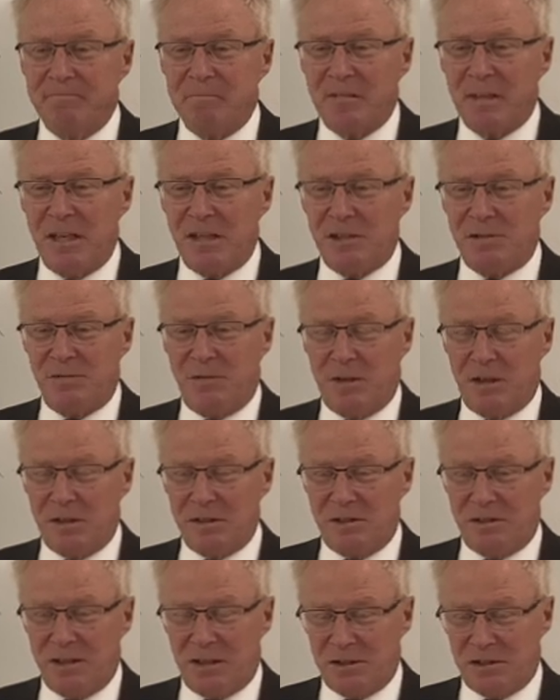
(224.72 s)
As far as
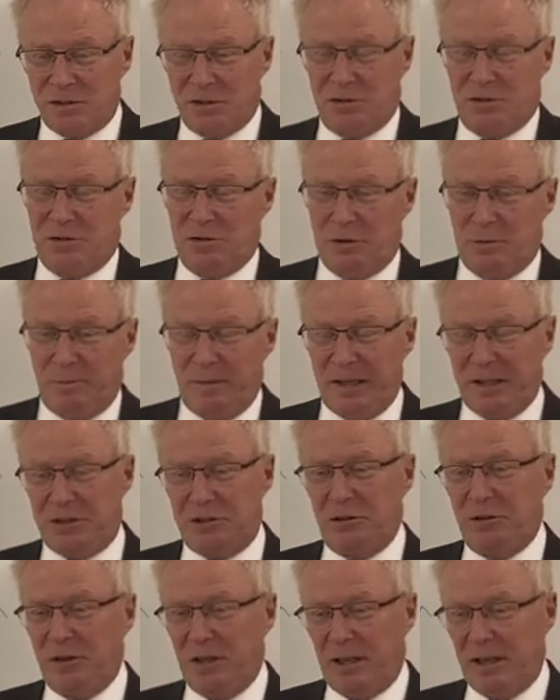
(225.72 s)
that's concerned, make
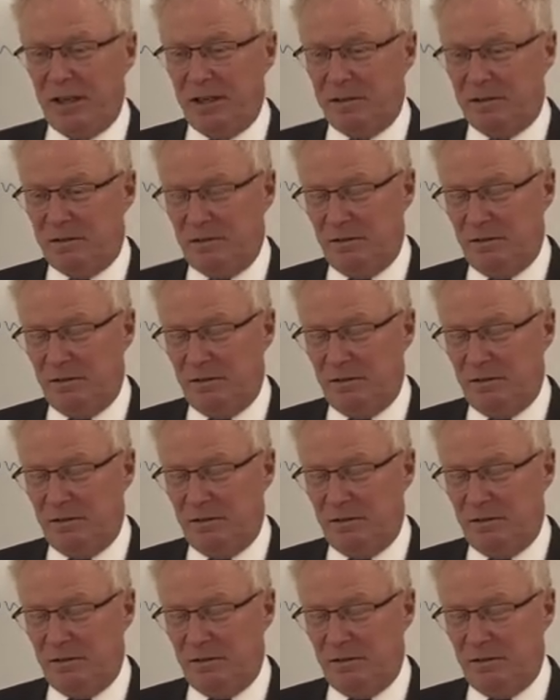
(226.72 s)
sure I